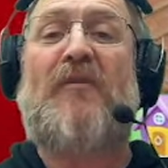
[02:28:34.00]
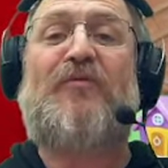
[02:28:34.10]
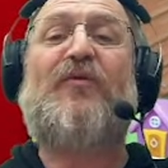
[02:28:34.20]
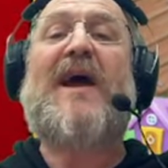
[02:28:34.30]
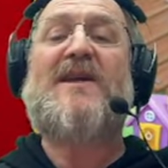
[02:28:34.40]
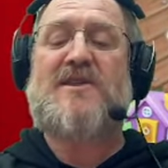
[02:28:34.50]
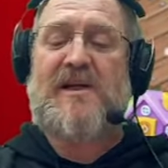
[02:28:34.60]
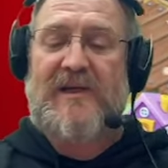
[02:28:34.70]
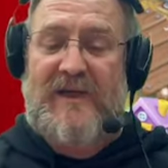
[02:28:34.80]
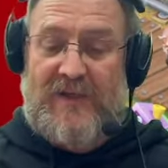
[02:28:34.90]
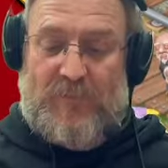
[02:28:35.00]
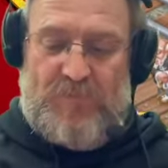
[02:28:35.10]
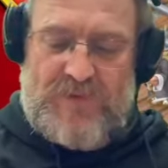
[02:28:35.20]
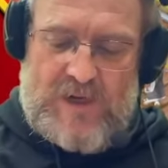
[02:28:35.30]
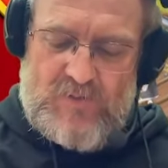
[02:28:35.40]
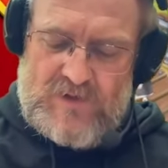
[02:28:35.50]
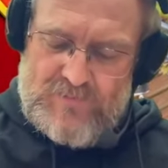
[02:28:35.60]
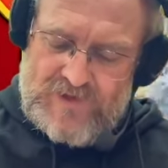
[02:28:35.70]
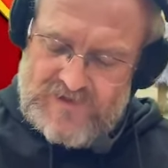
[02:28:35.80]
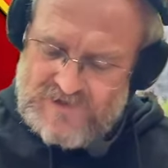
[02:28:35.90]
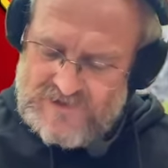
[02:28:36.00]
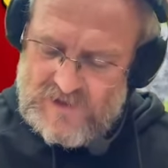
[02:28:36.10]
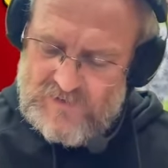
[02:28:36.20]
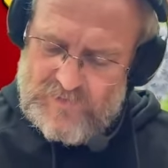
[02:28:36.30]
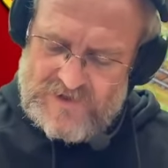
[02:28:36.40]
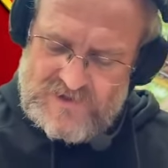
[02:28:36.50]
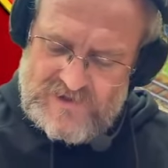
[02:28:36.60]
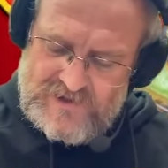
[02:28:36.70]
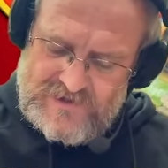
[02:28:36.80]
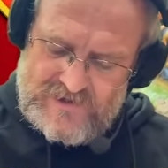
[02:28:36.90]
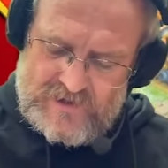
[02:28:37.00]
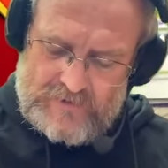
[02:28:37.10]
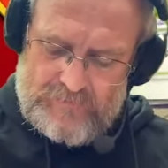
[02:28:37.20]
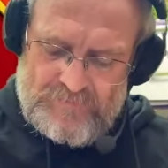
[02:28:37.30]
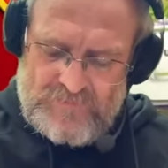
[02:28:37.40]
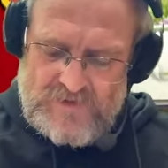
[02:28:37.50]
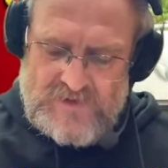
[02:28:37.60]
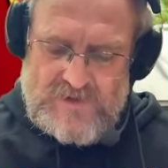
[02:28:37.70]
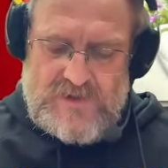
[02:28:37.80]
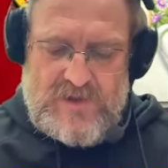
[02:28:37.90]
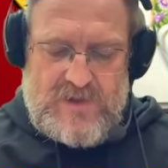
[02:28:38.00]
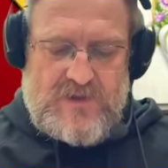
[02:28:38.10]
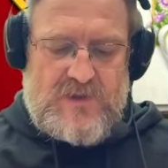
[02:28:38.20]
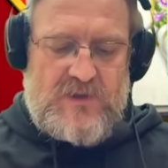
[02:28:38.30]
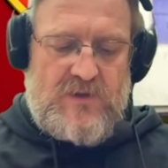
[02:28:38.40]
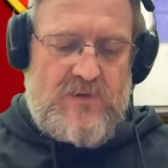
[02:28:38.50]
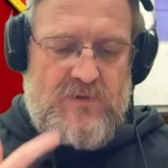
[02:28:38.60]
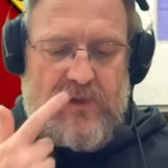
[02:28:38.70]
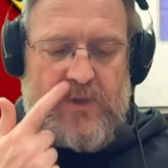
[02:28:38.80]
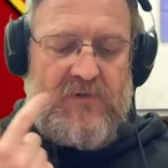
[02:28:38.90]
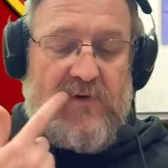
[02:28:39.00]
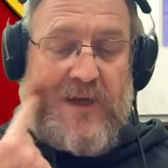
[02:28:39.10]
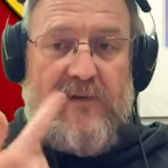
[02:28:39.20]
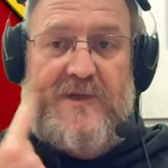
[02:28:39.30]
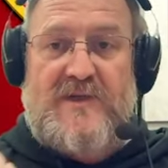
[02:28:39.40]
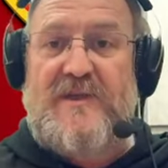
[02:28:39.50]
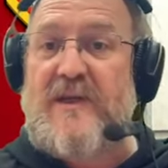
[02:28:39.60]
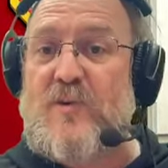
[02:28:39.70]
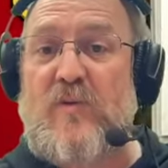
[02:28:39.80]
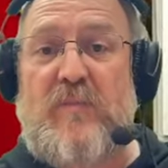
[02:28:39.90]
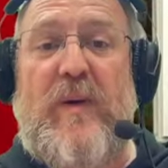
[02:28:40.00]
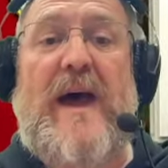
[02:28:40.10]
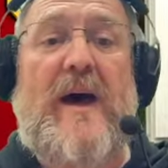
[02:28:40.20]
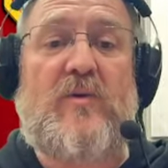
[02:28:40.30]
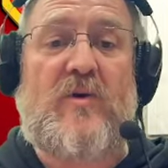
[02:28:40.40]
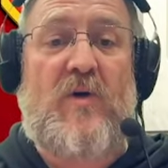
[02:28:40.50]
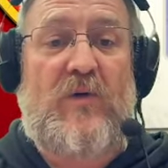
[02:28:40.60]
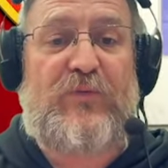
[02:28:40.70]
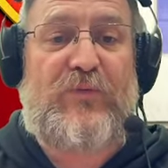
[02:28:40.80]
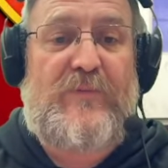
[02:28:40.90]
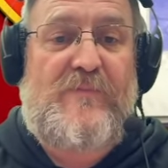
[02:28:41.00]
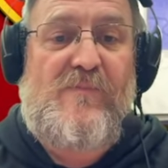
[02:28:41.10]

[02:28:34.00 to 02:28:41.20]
my face clean. That would have made it so much easier. So he could have, like, just licked all the powder off.